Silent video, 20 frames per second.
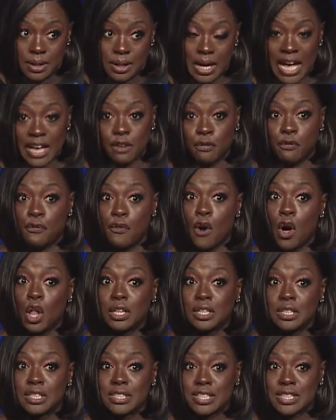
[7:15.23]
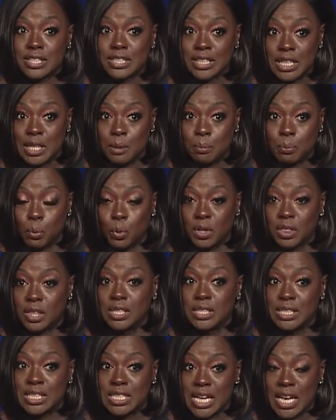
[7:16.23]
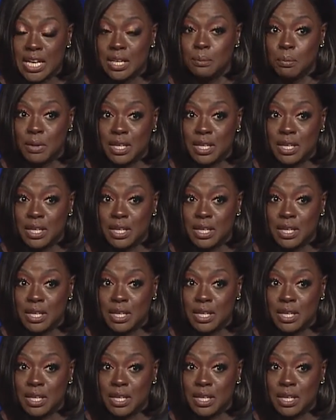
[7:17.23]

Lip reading: I have fallen asleep within 10